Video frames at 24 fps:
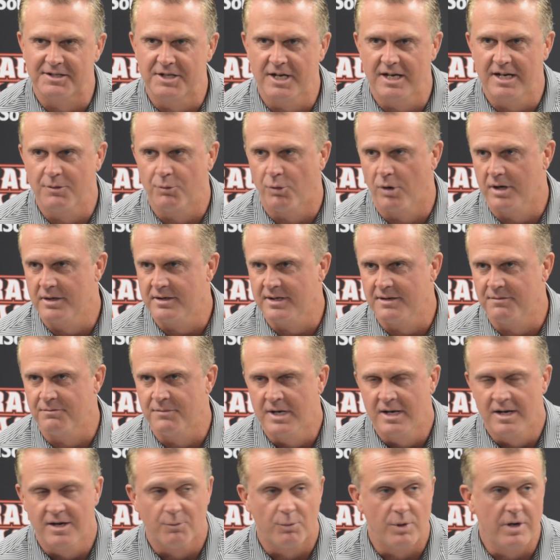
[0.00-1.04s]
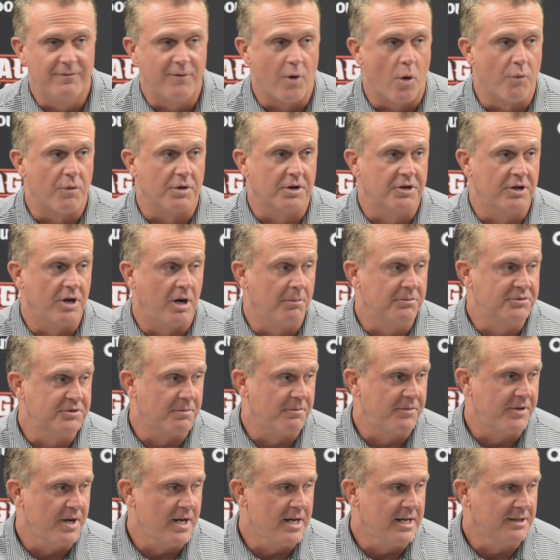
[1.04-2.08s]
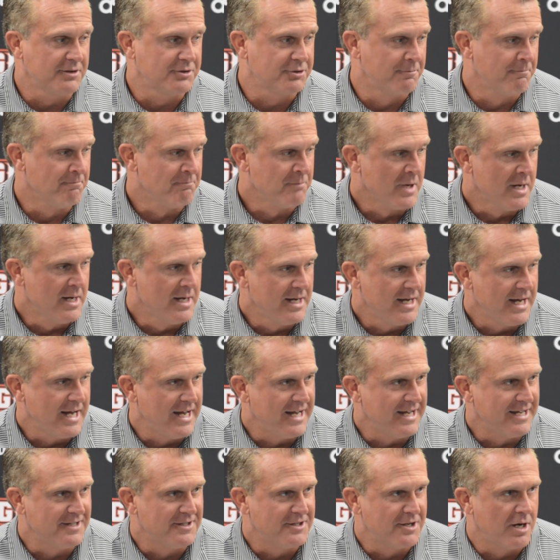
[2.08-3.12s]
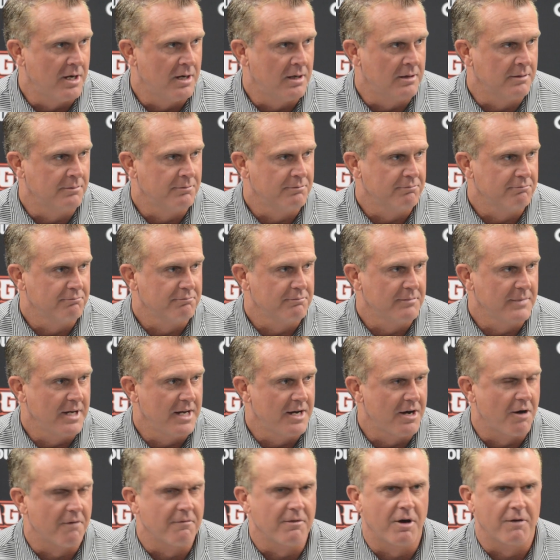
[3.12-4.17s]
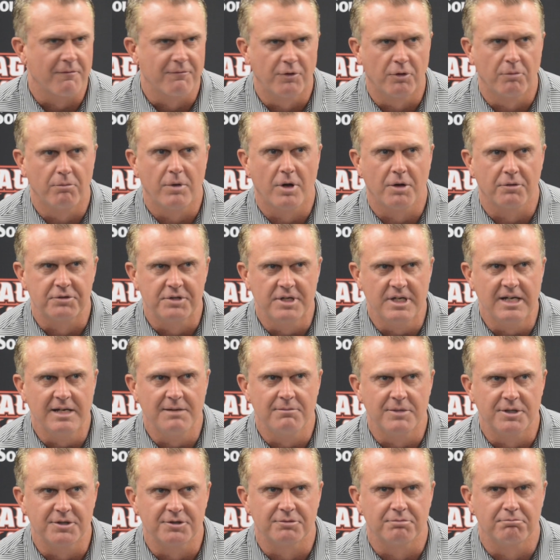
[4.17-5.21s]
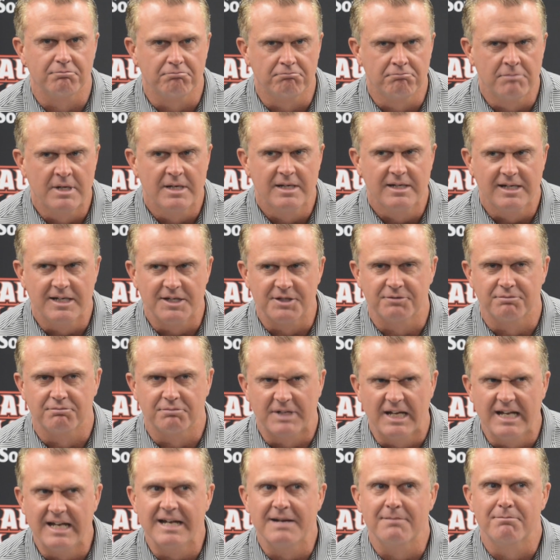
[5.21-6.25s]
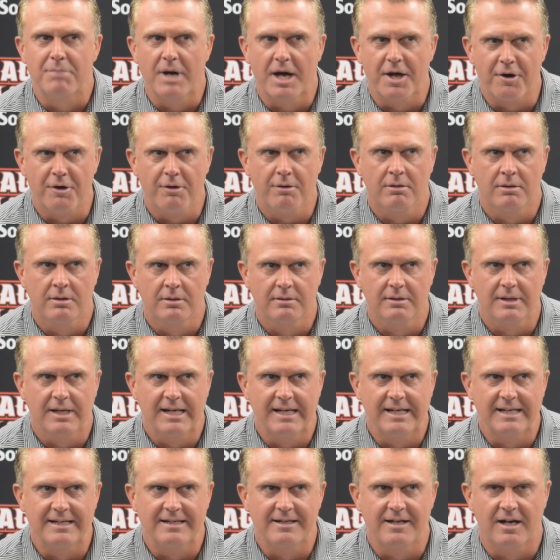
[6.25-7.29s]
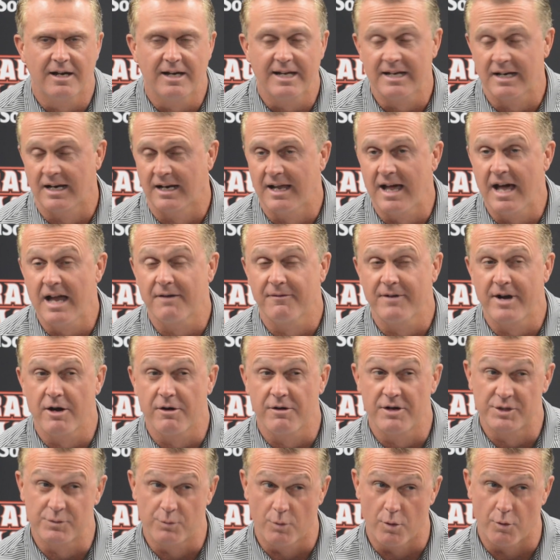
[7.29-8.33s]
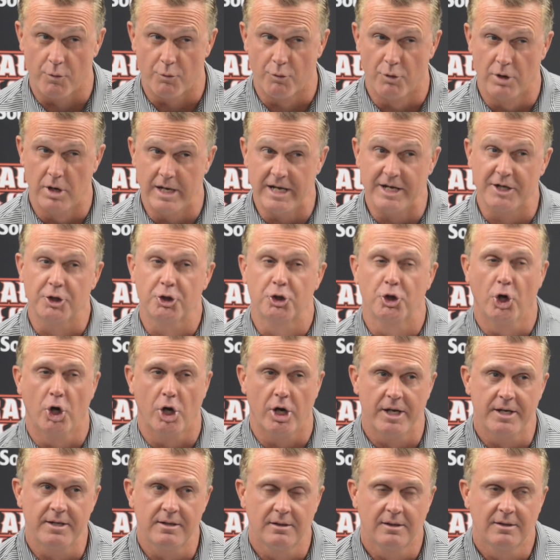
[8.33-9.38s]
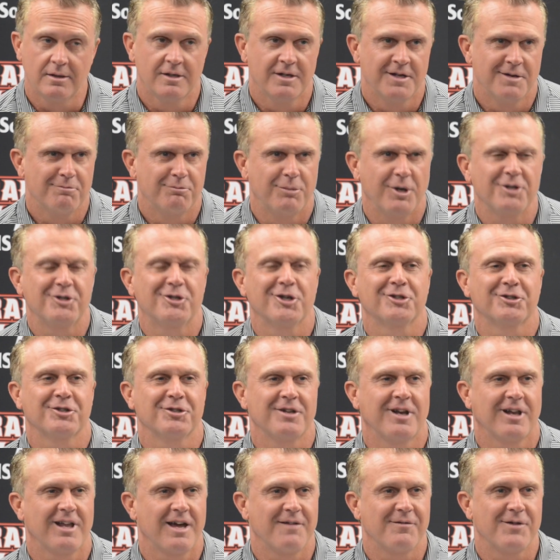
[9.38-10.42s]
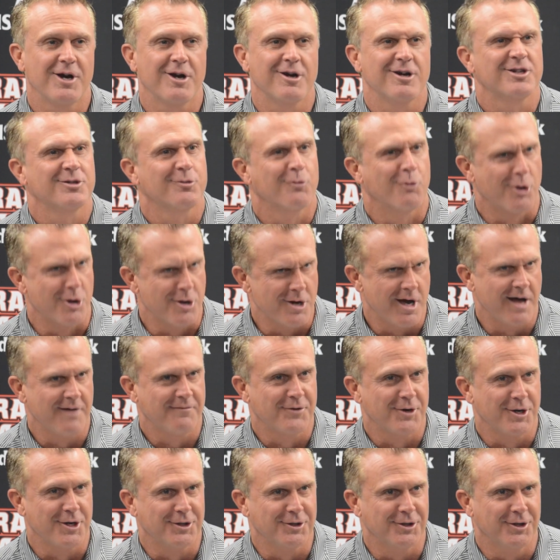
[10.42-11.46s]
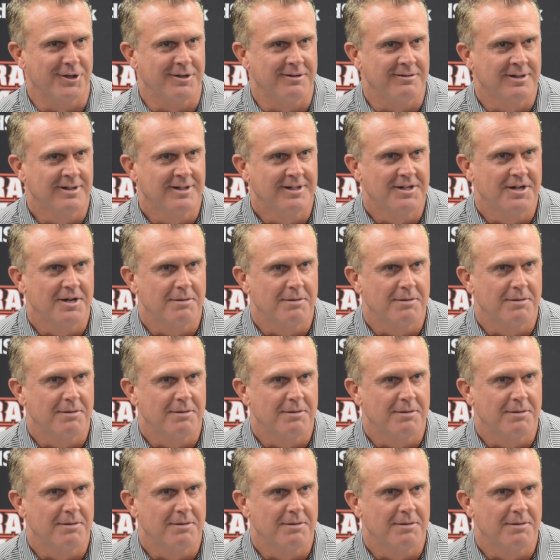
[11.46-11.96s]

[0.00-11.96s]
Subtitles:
I tell you what, and we've overcome some things, and our football team is getting better, and in a lot of areas we're really good. But just in a lot of areas, we're not very good.